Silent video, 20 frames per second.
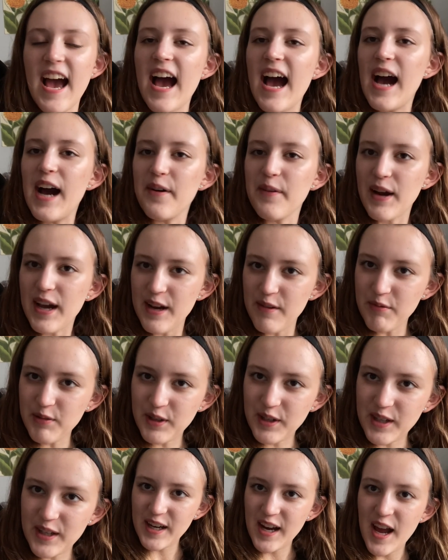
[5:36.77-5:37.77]

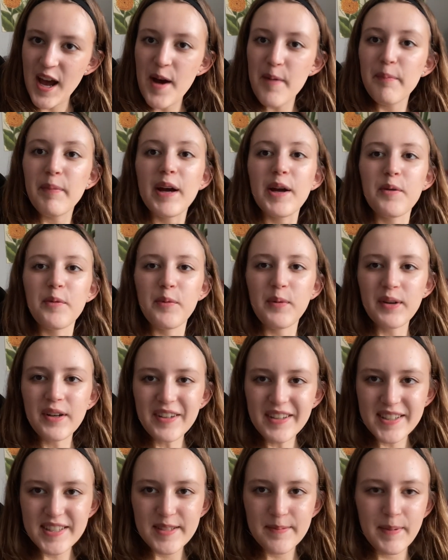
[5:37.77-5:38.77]
However, my
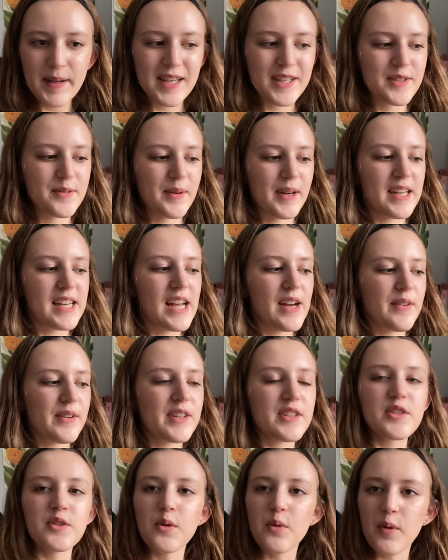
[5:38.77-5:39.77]
workspace right now
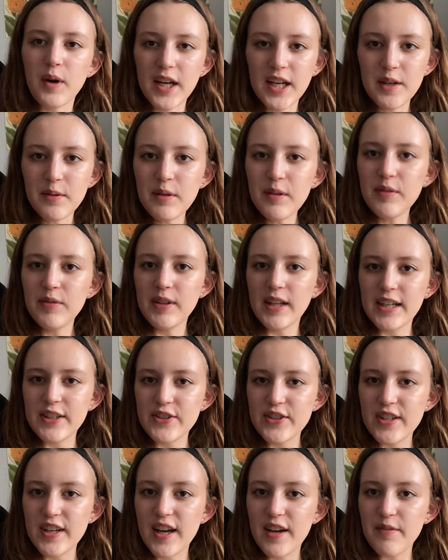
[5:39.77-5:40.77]
is quite a
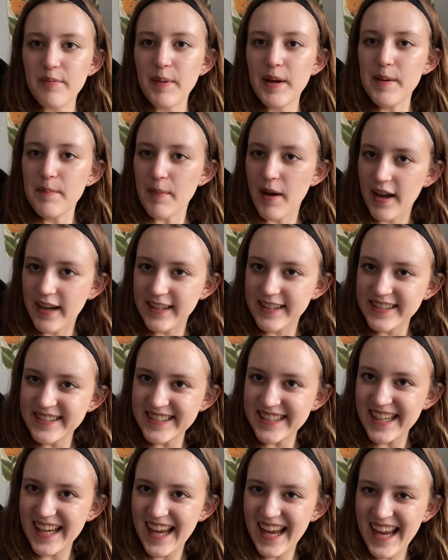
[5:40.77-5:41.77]
reflection of my mind,
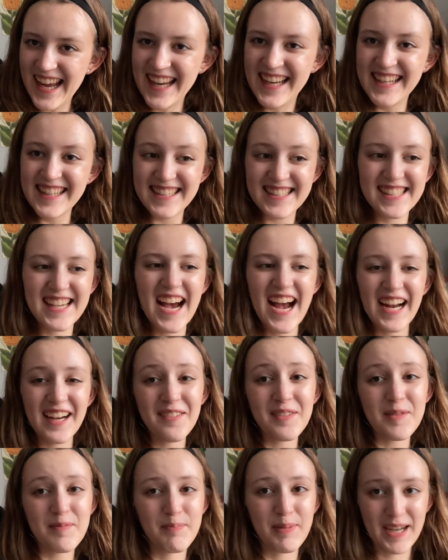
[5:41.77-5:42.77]
and it's kind of
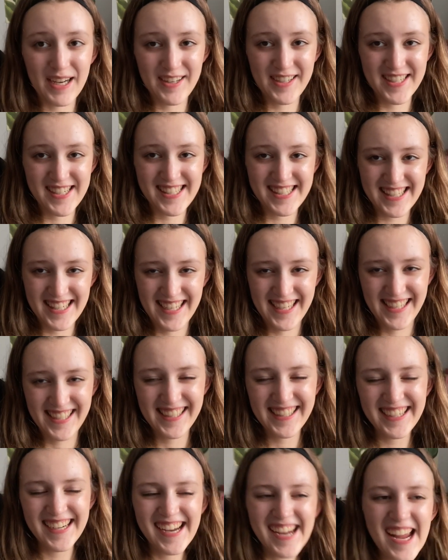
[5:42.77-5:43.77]
embarrassing.
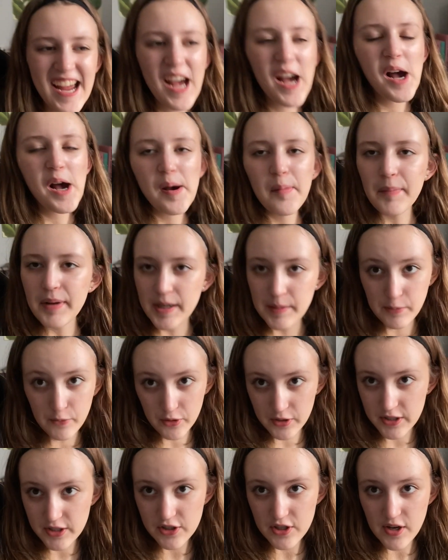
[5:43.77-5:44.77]
But I'm
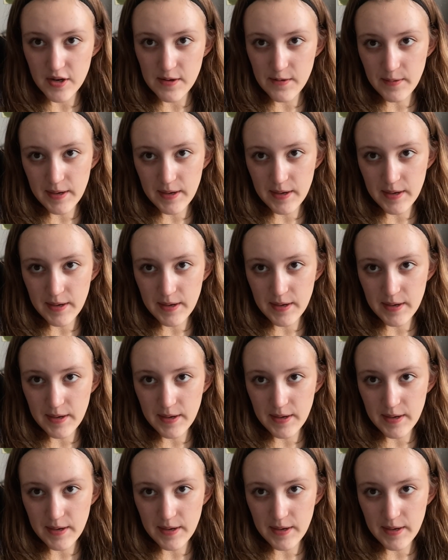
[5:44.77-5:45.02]
going to show you